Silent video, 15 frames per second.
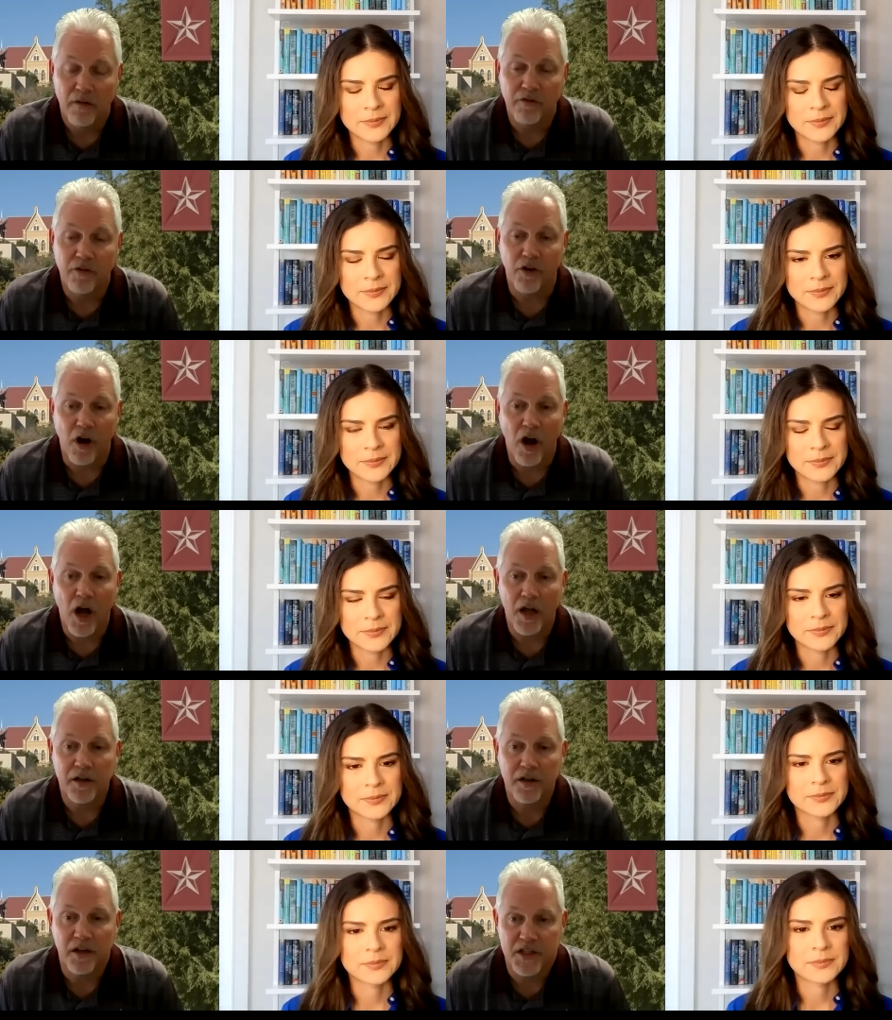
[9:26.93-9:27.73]
Speaker 1: for
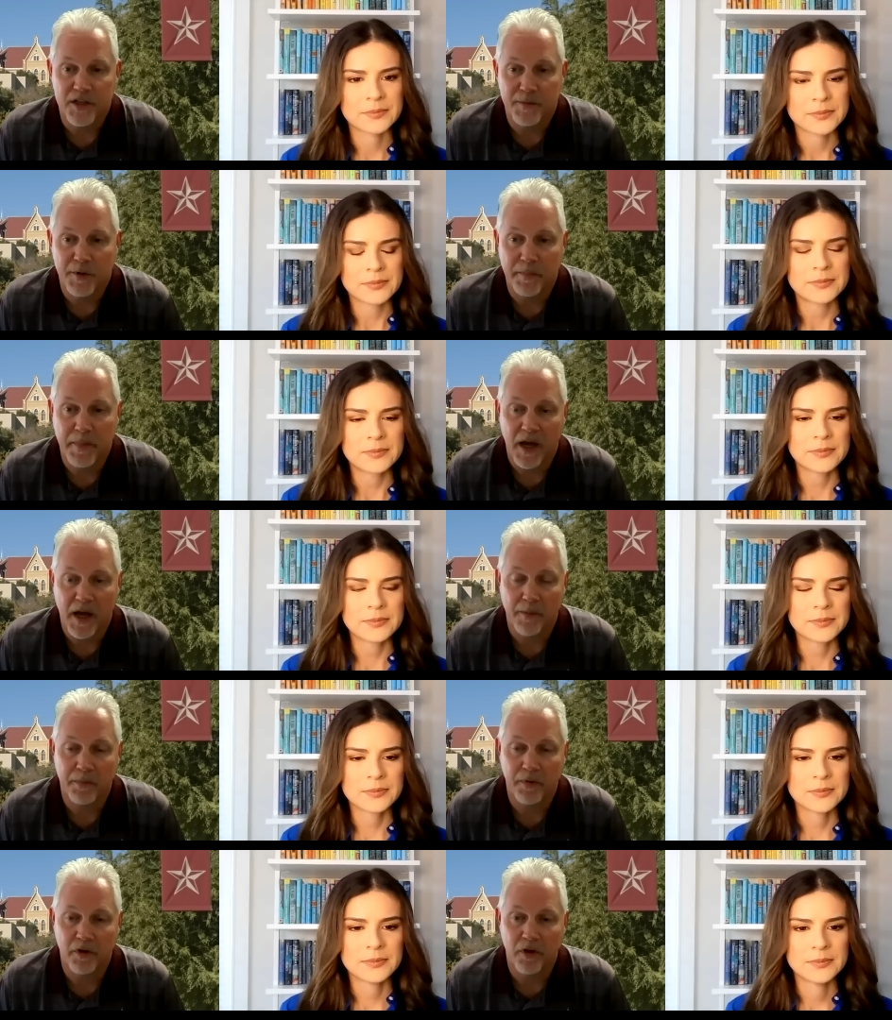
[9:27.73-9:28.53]
context, I'm going to back
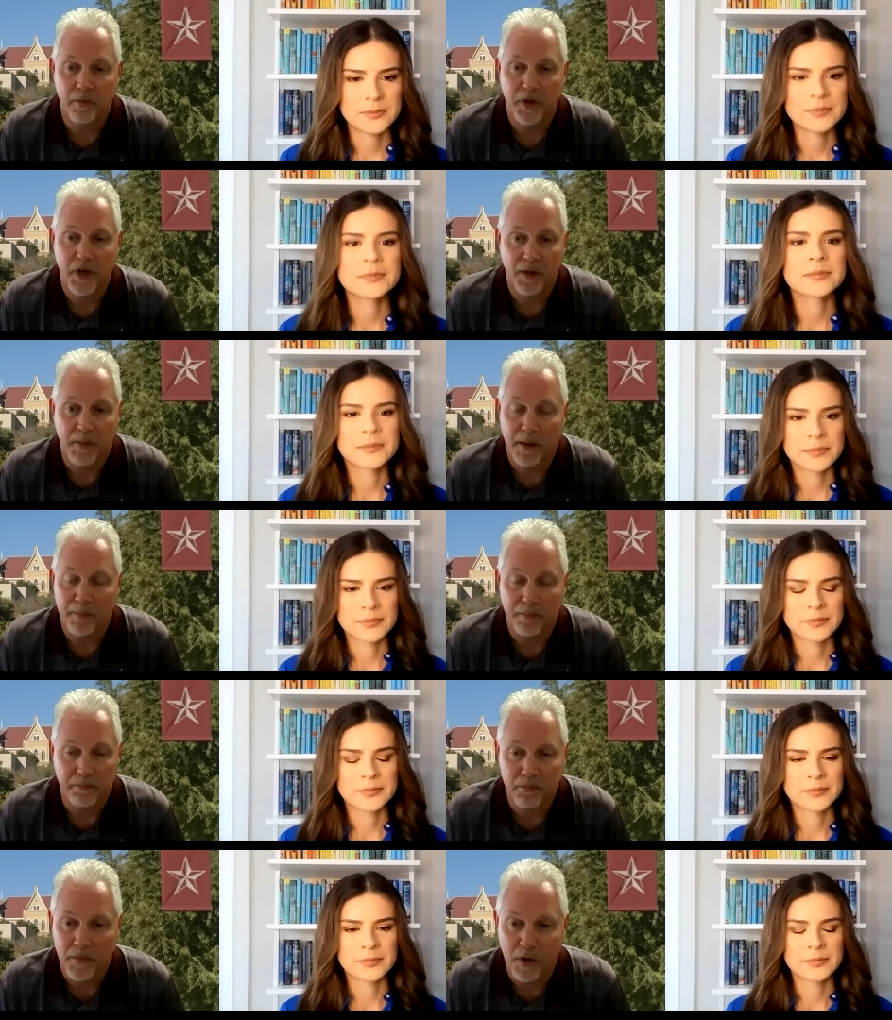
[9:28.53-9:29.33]
up a little bit. I'm,
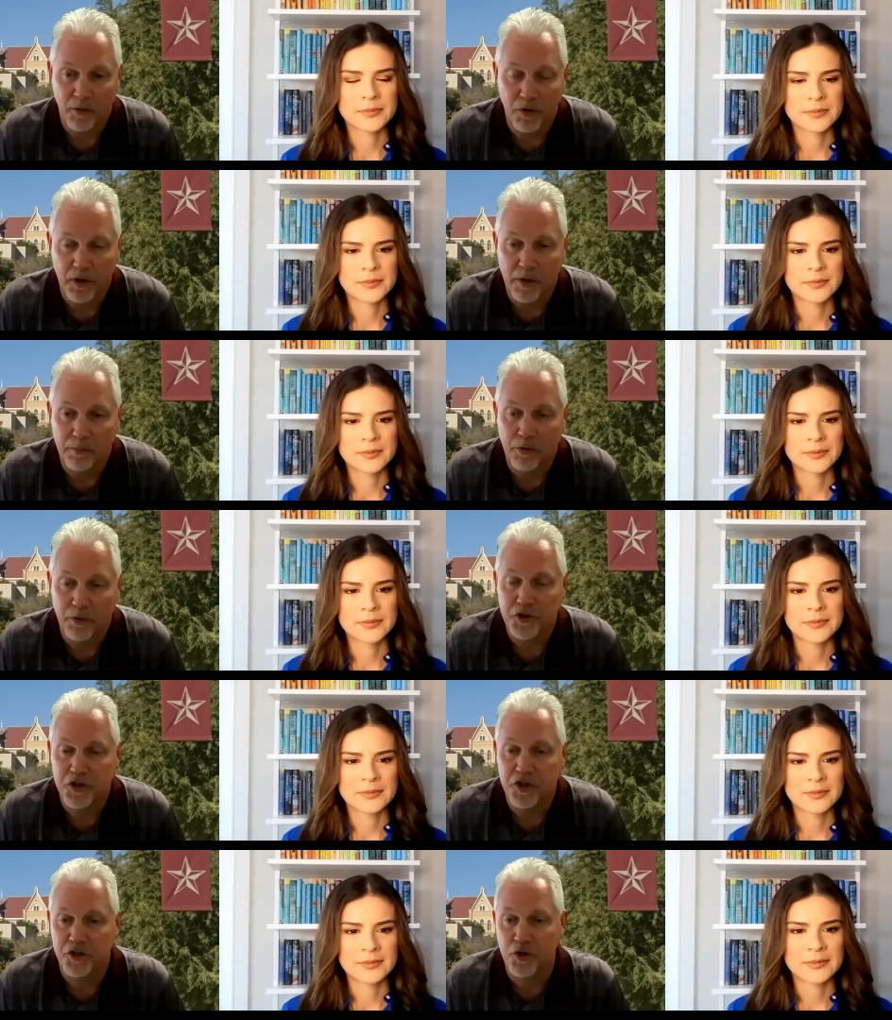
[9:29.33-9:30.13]
I'm i really
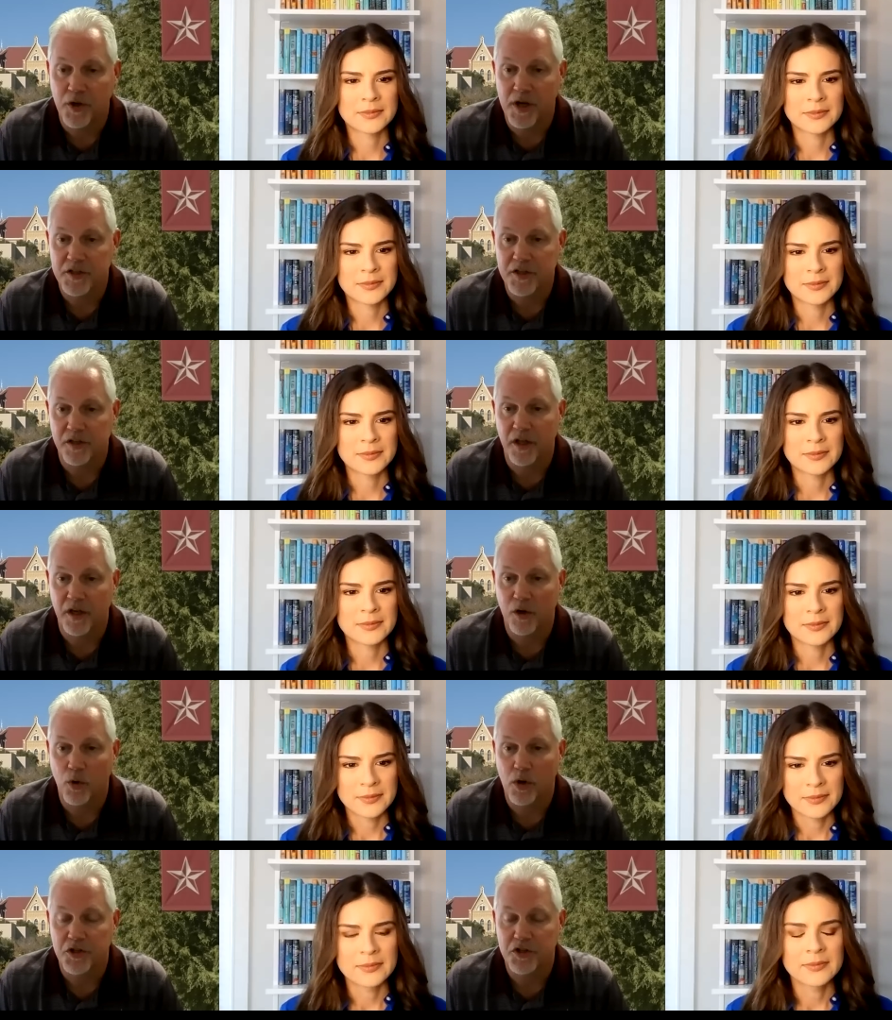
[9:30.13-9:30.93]
appreciate you asking that
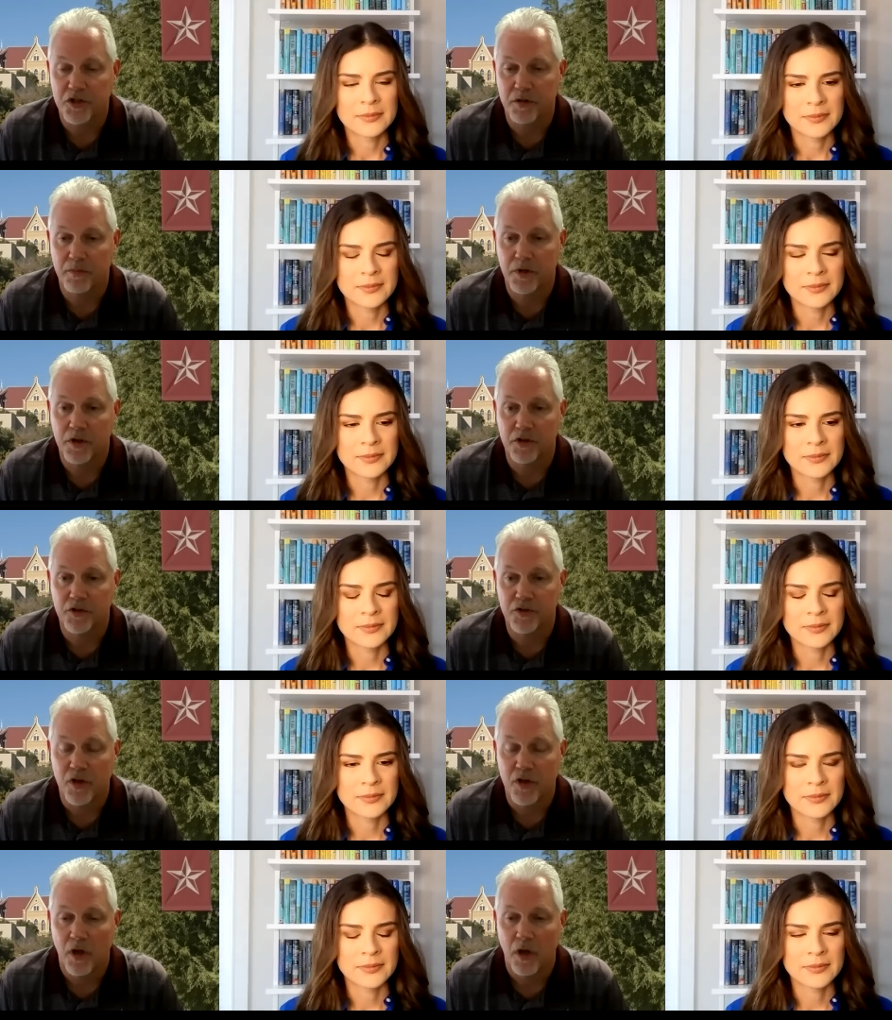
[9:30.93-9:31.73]
question
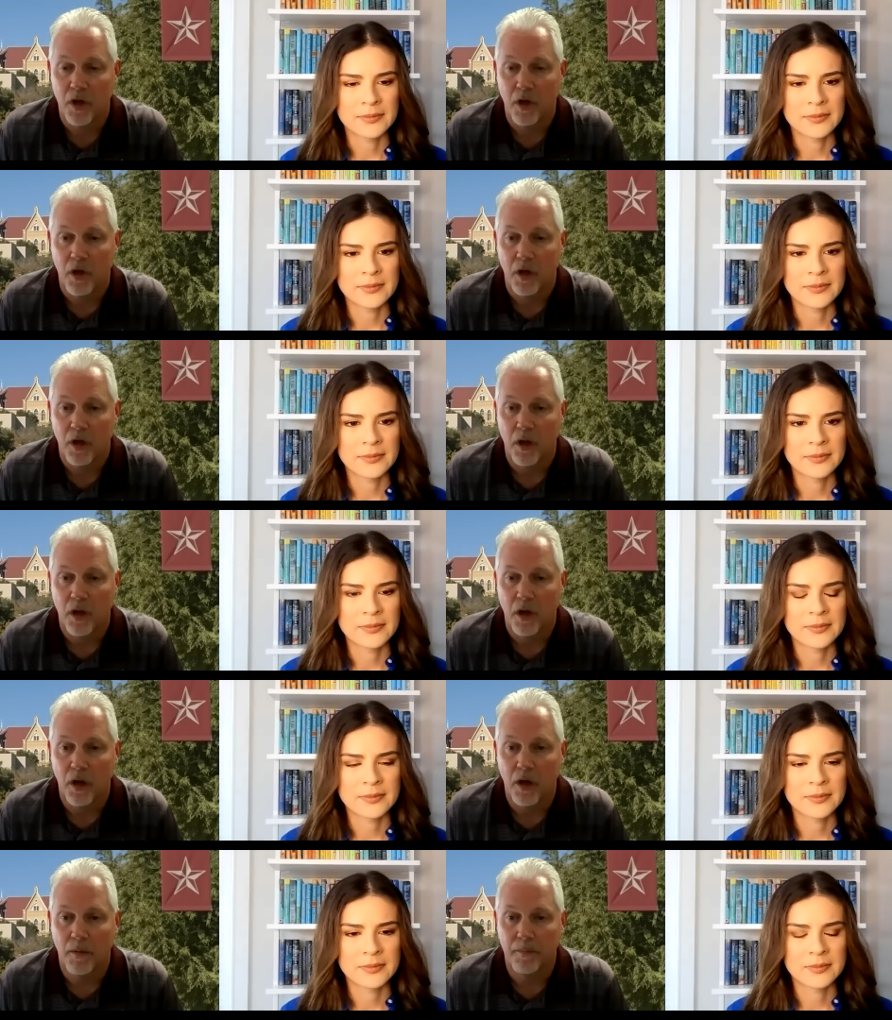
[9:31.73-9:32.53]
because
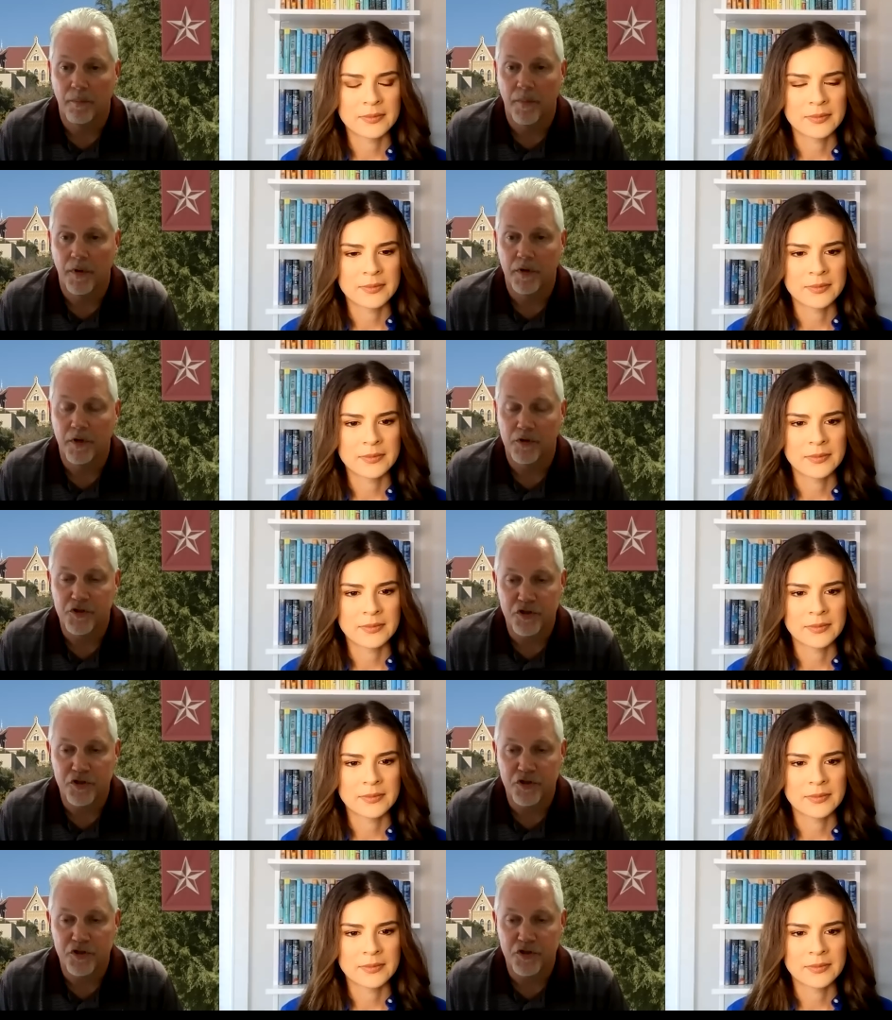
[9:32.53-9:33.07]
um, you know